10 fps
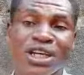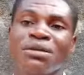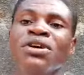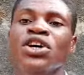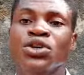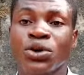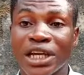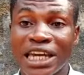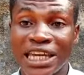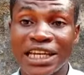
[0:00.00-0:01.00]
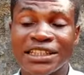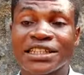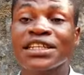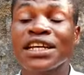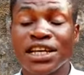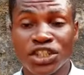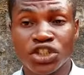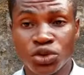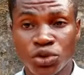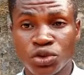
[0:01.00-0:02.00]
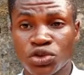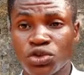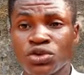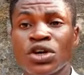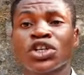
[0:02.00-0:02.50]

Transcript: them, you can get it. It's good too.